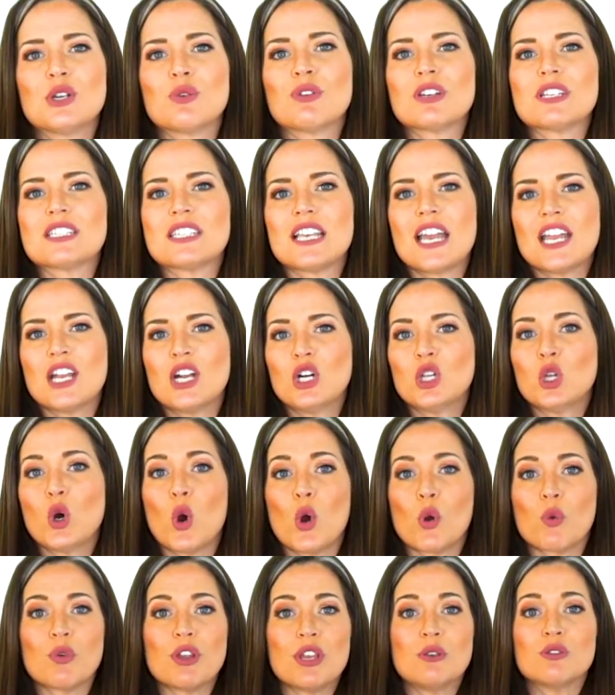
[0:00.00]
to recycle
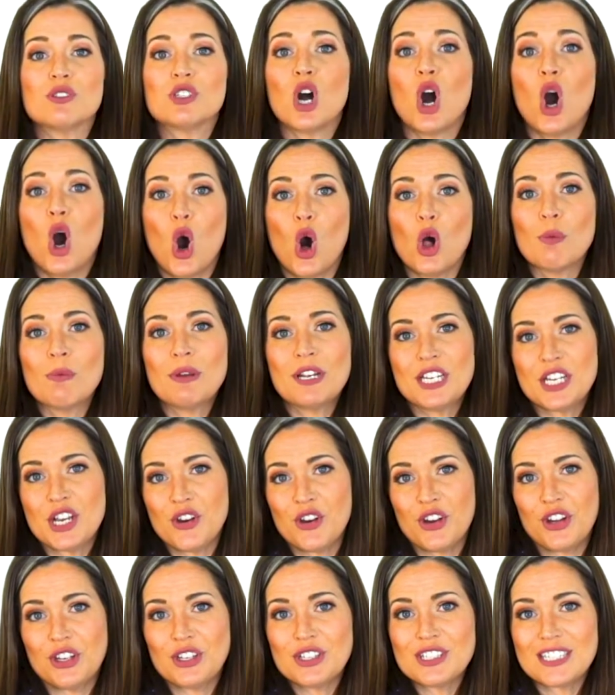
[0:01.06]
or reuse all
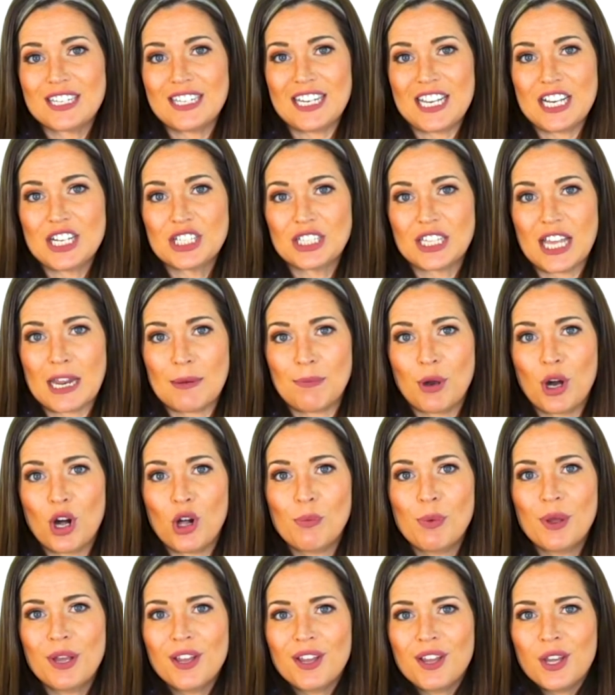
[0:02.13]
materials in each light bulb,
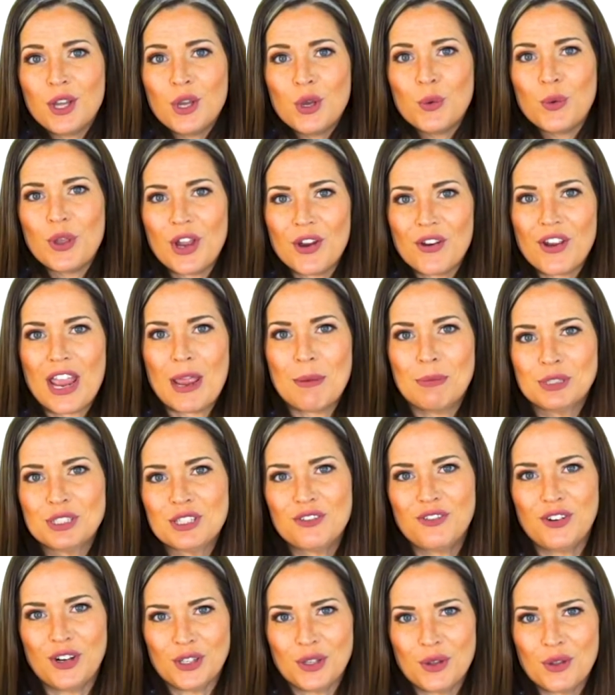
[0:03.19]
we are able to
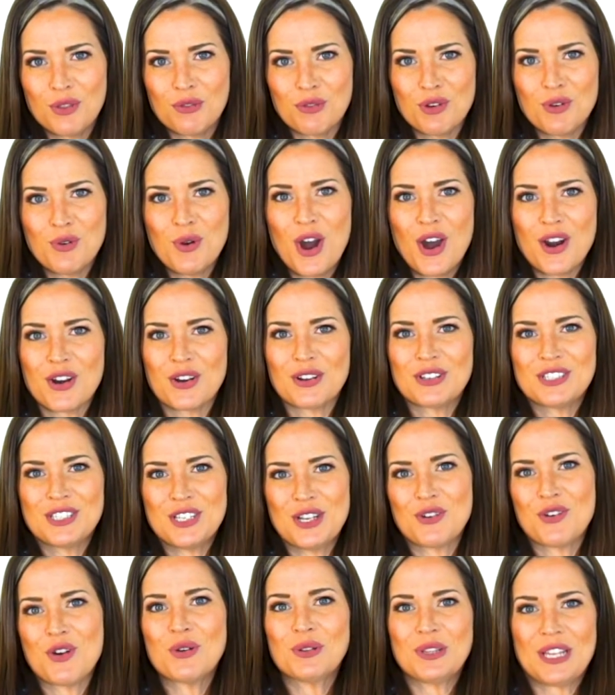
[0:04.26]
follow through on our
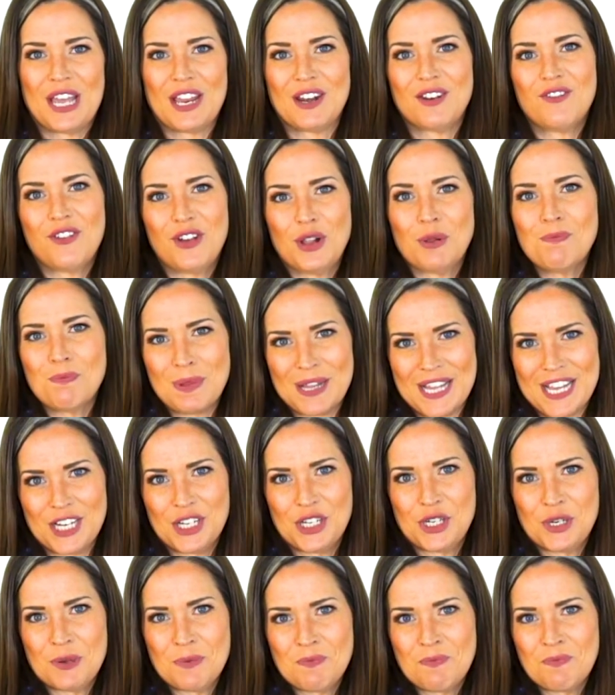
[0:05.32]
zero landfill
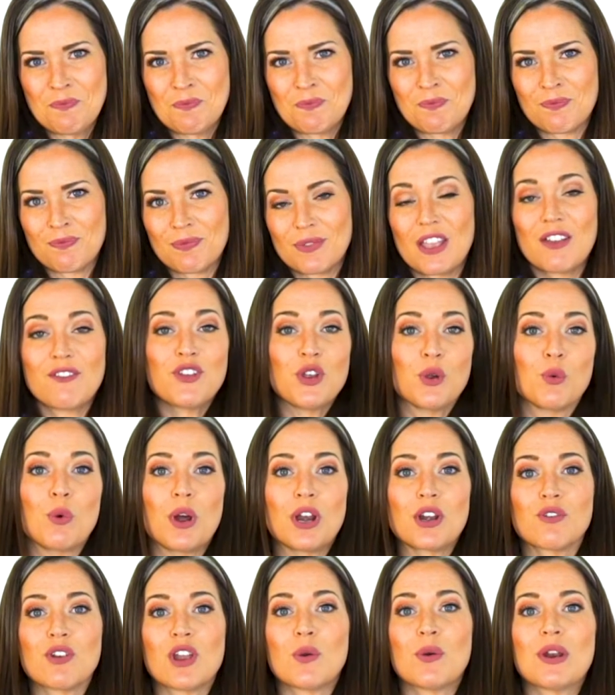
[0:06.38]
pledge. If you're
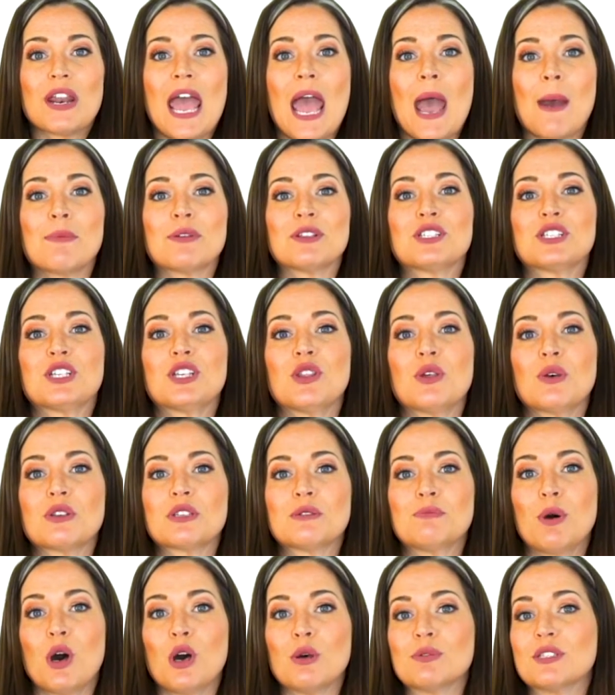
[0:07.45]
wondering what happens to those
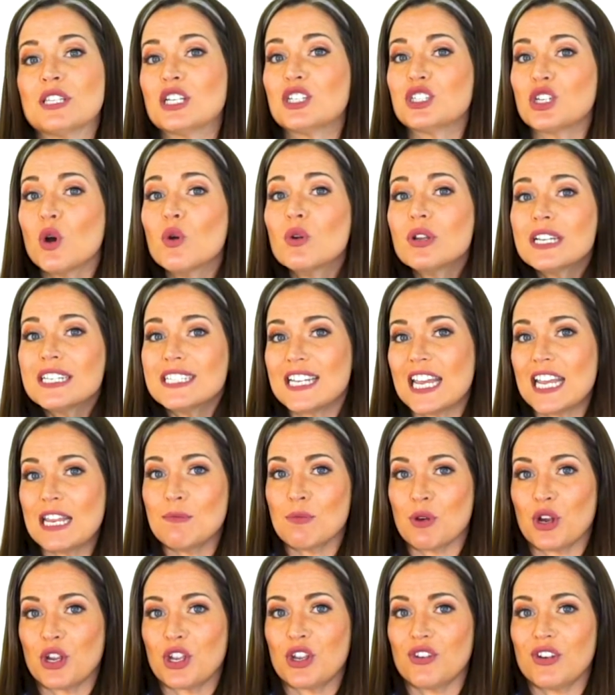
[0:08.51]
bulbs that don't contain
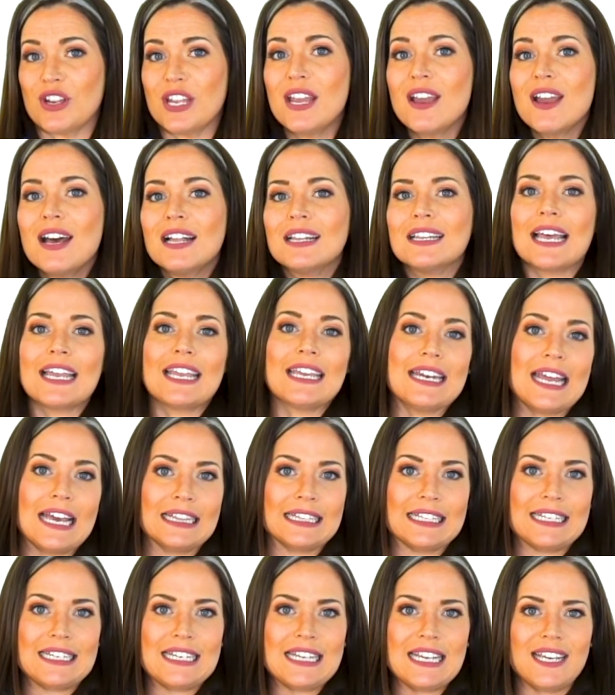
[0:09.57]
mercury, like an
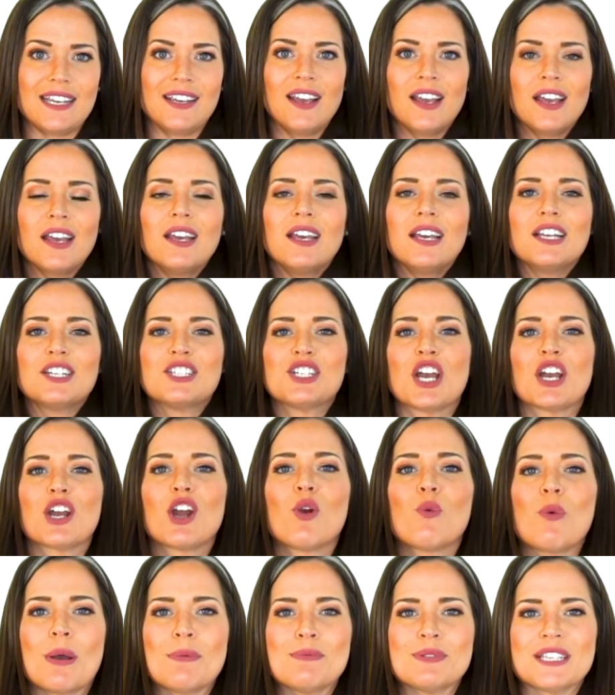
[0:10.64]
LED, check our
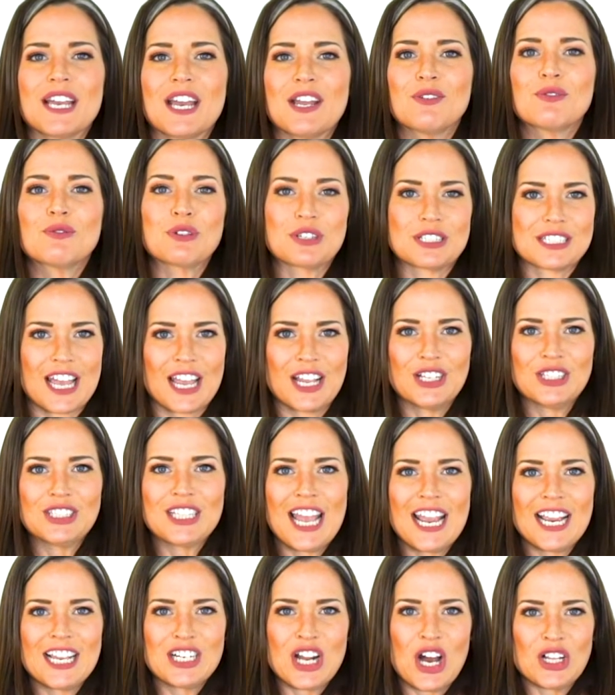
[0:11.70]
website,
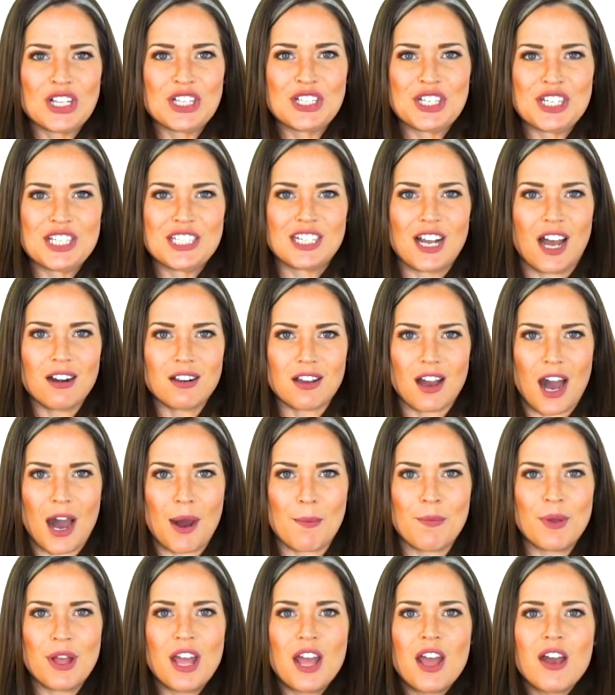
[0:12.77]

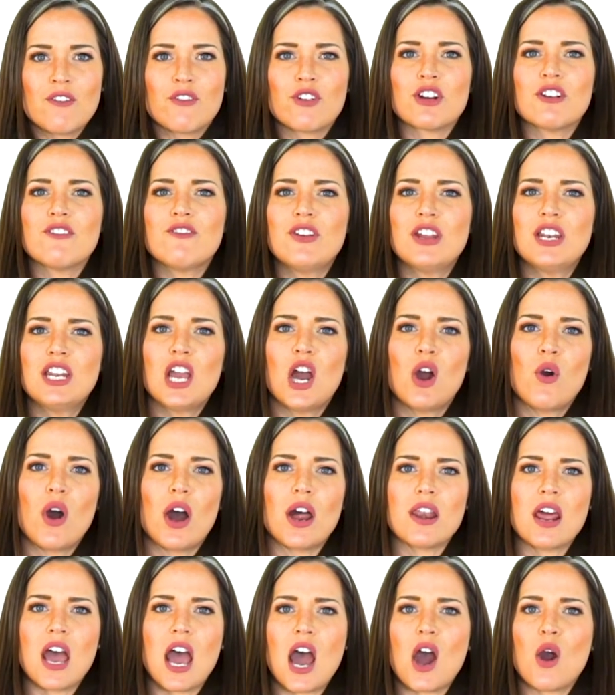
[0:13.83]
recycletechnologies.com, for a video on
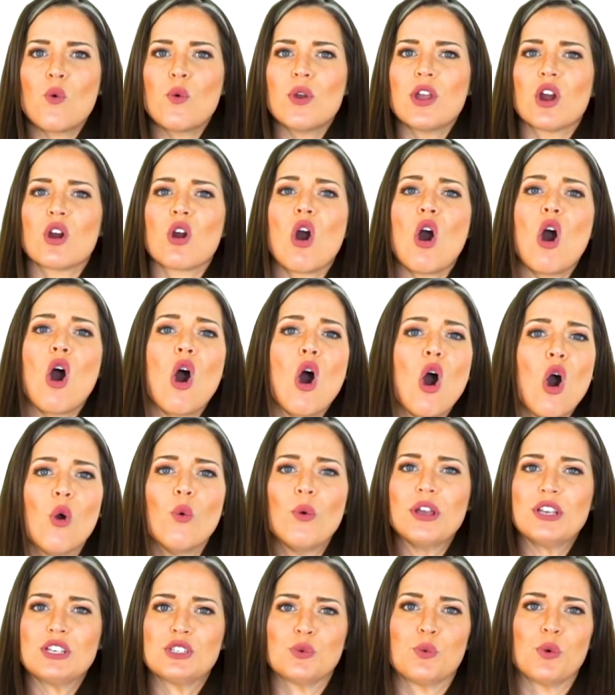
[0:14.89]
how we are
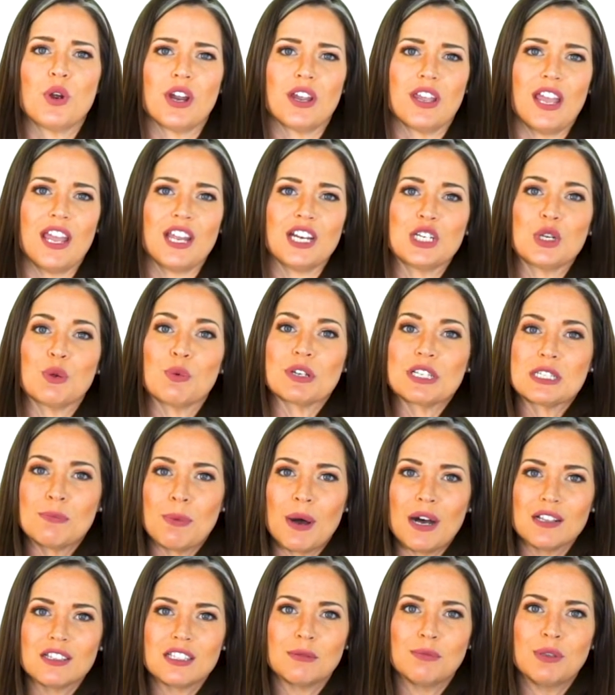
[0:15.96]
always working to
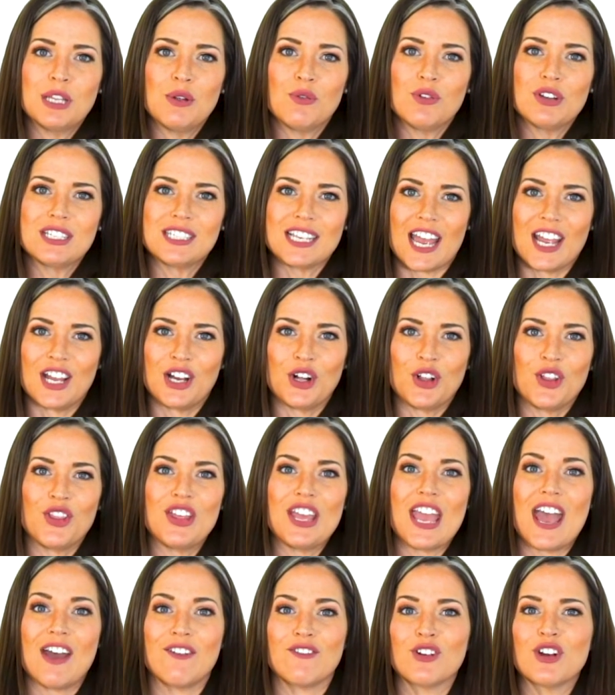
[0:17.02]
responsibly recycle
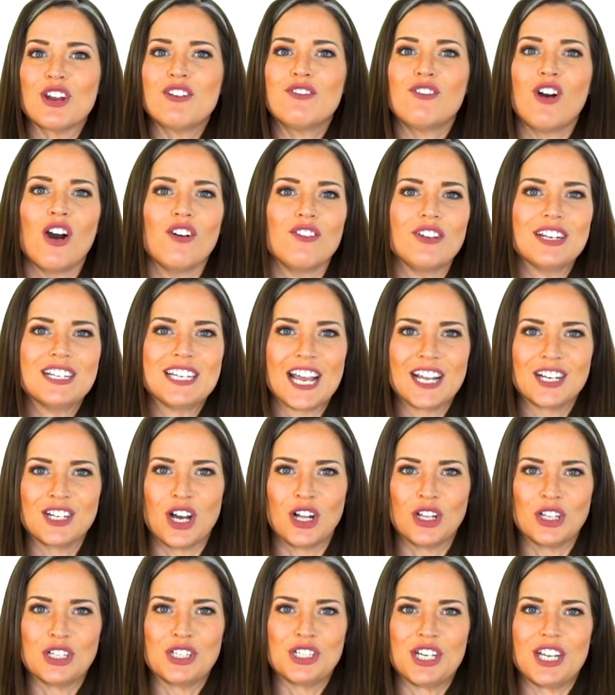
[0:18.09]
the ever-evolving
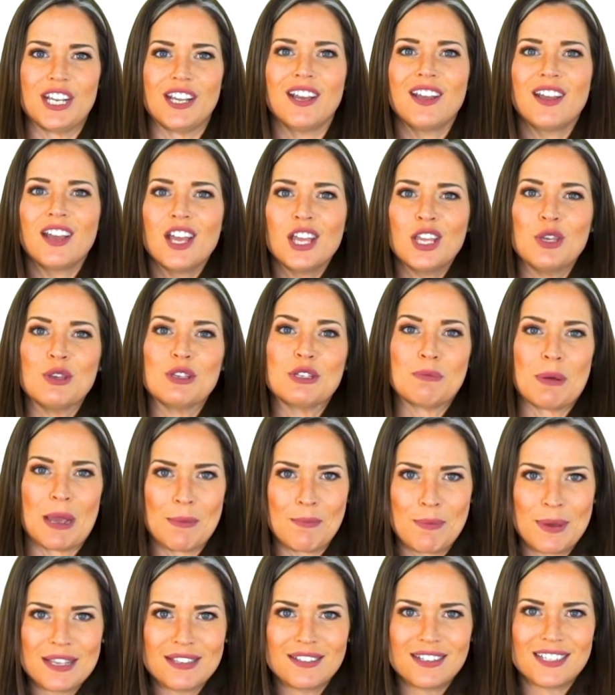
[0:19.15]
technology used by
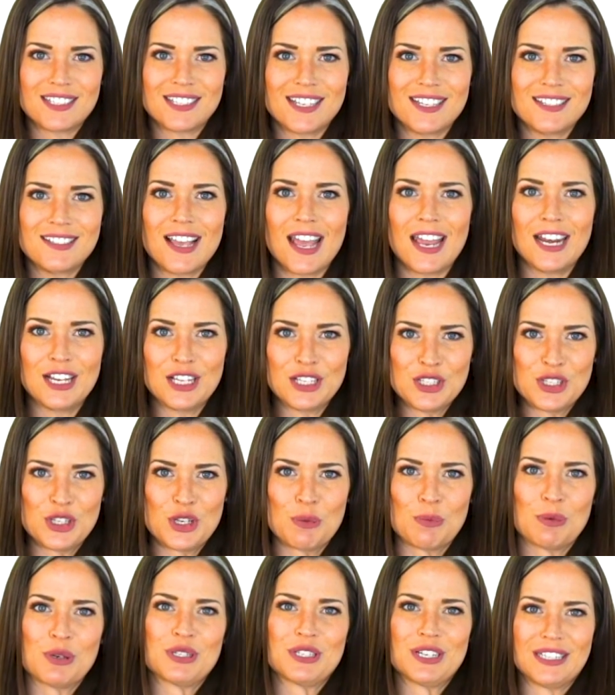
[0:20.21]
businesses and
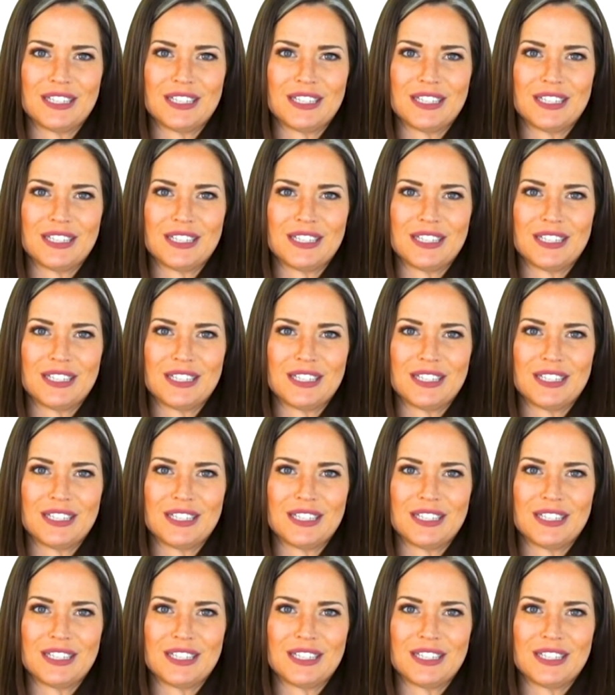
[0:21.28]
consumers